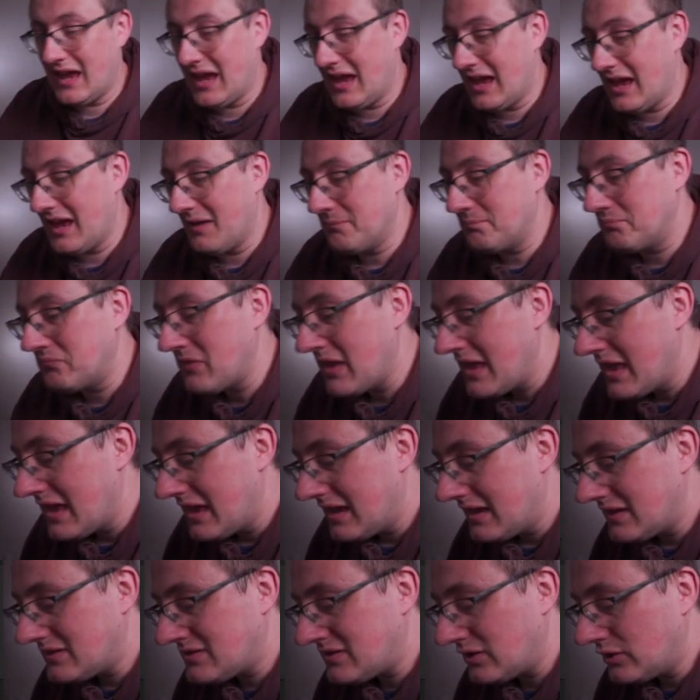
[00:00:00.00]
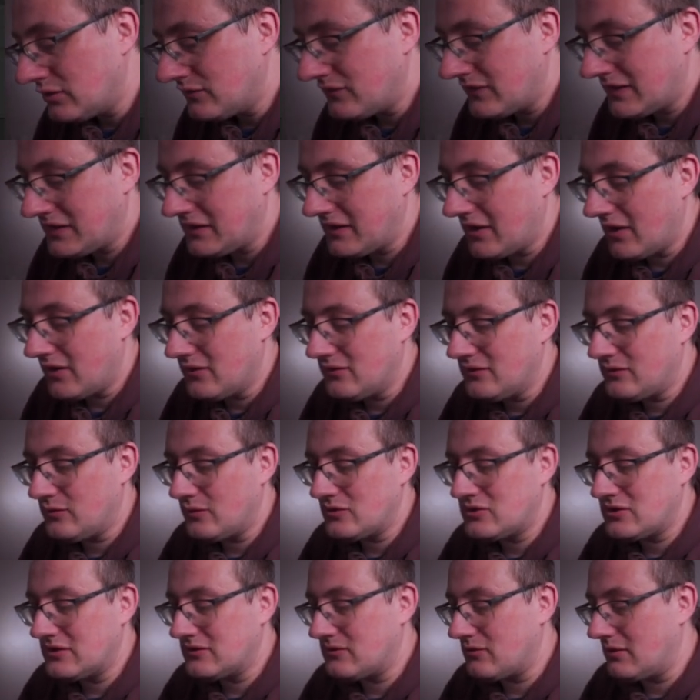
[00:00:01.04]
um, two videos,
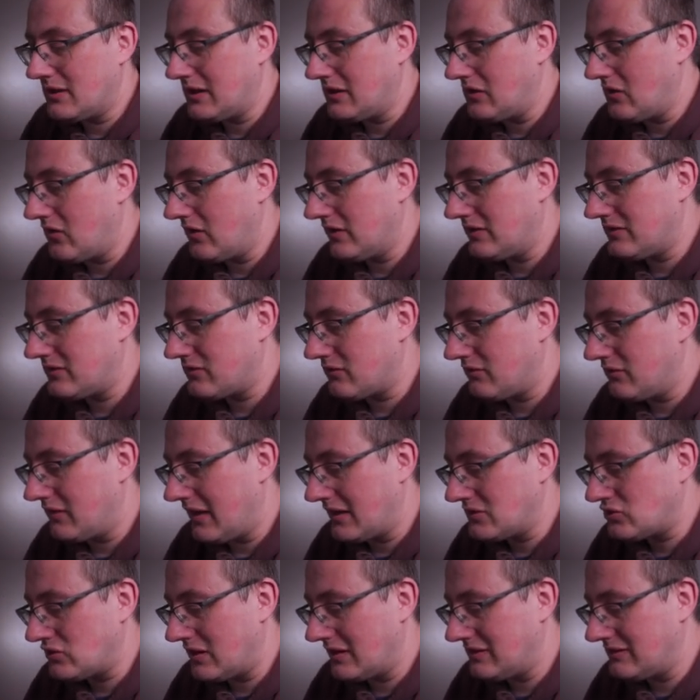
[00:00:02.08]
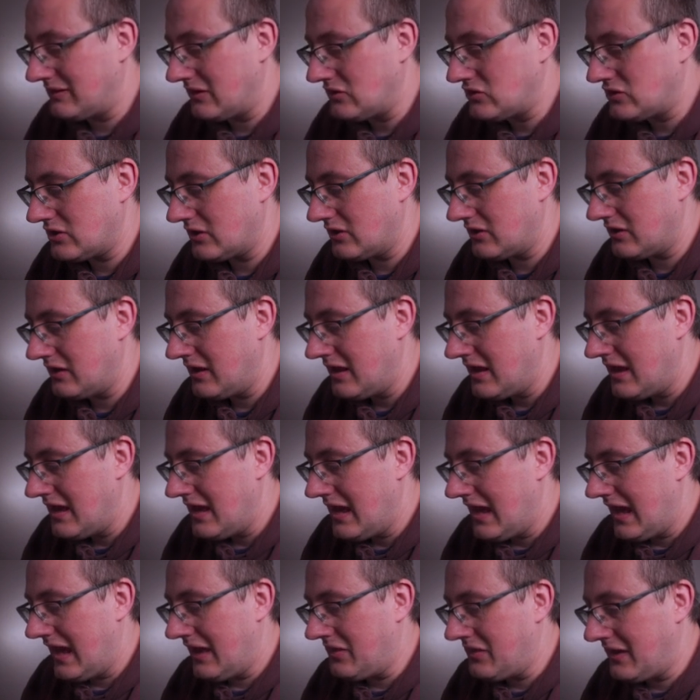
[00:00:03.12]
which is really nice through that transition.
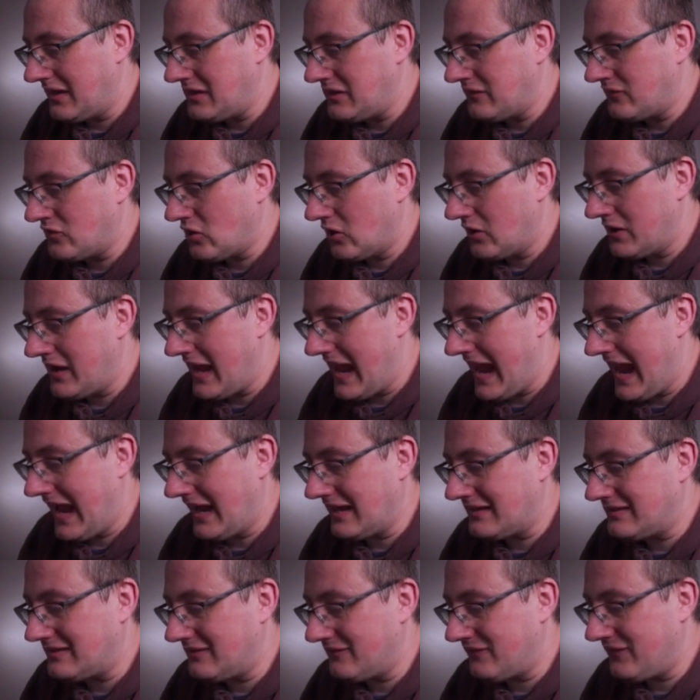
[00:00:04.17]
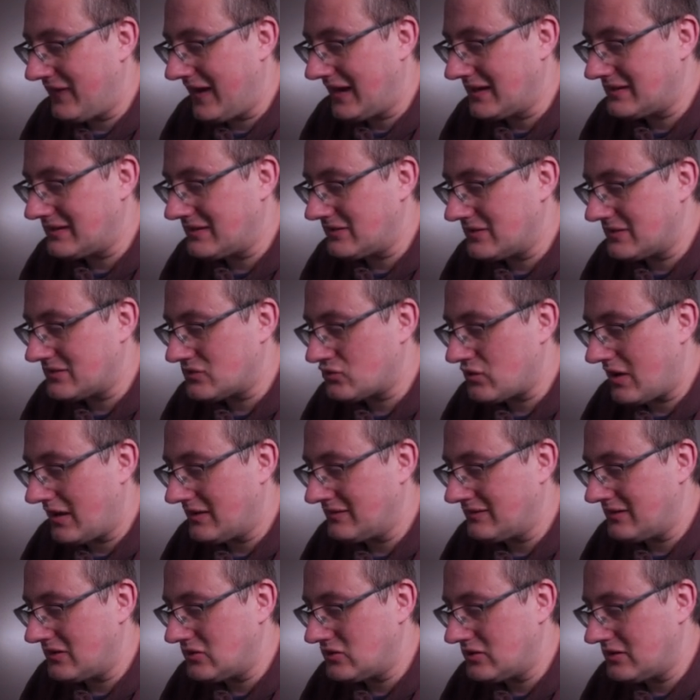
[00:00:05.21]
And then you've got an X effect
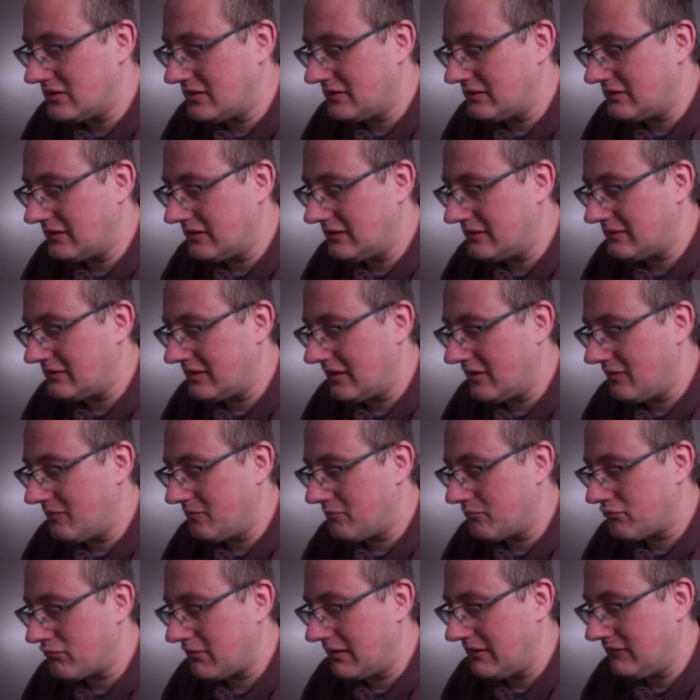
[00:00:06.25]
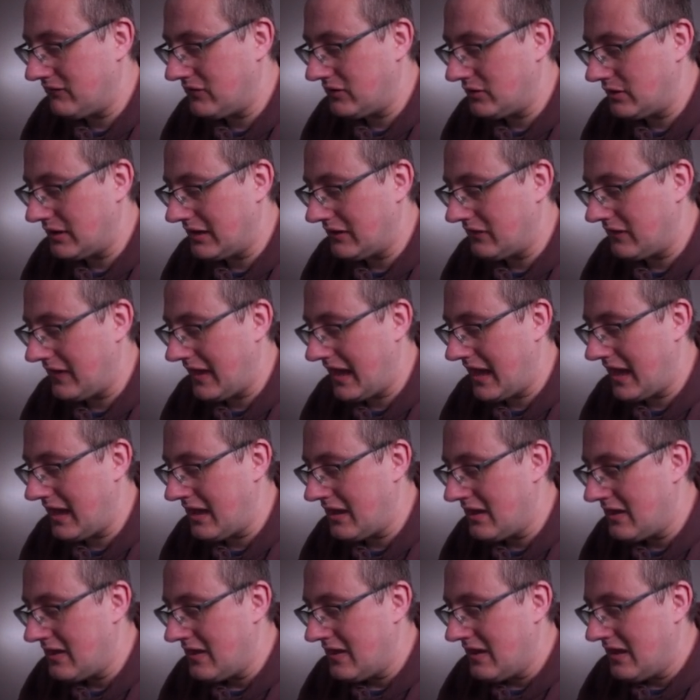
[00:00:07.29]
transition, as you can see I'm previewing it
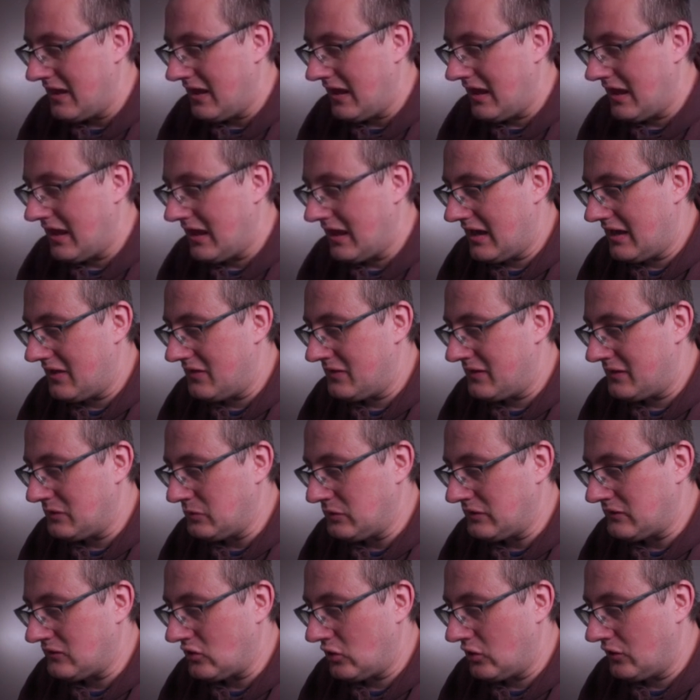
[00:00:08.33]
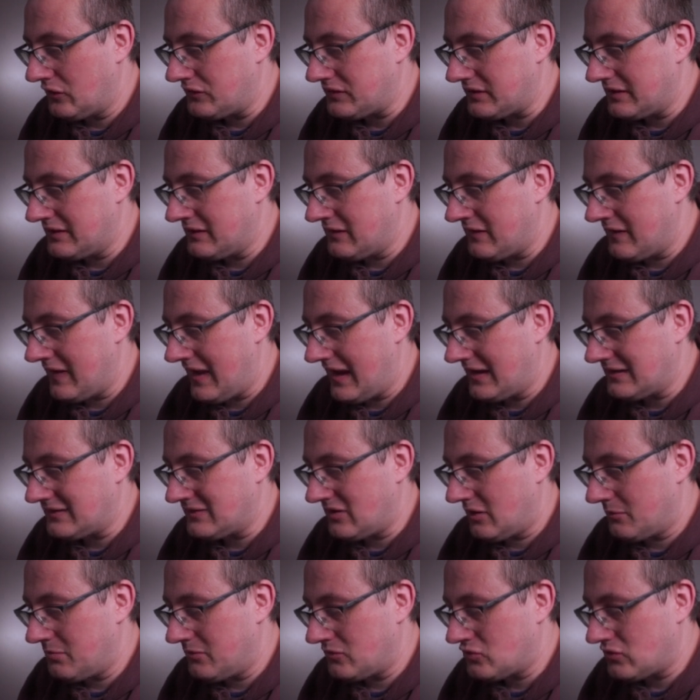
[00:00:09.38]
there. Uh, then you've got that
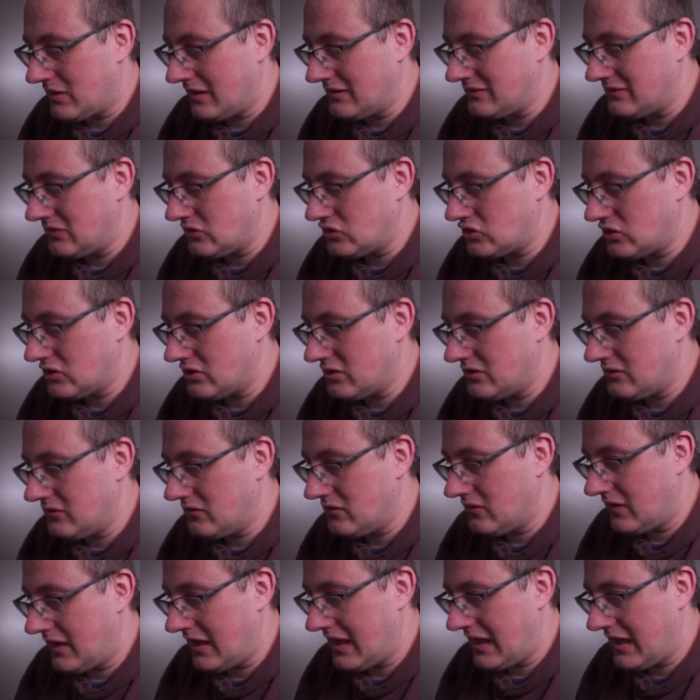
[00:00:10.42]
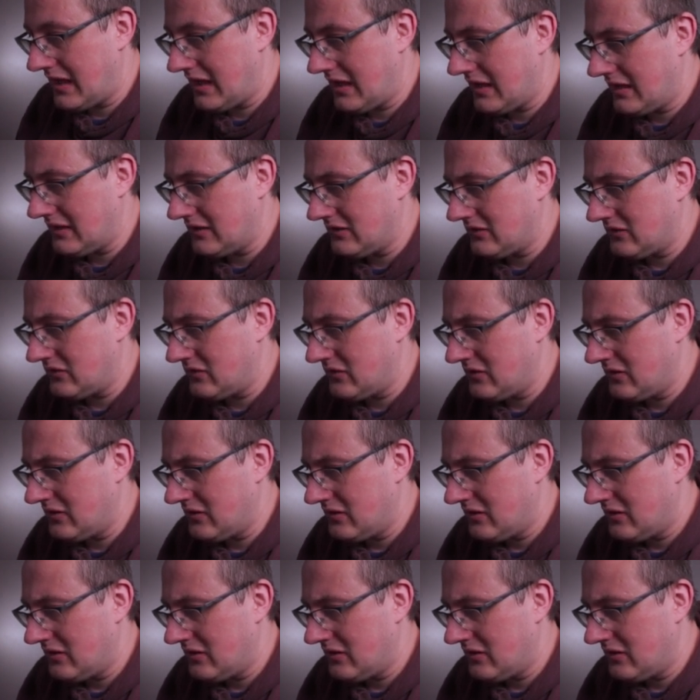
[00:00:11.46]
type of transition, and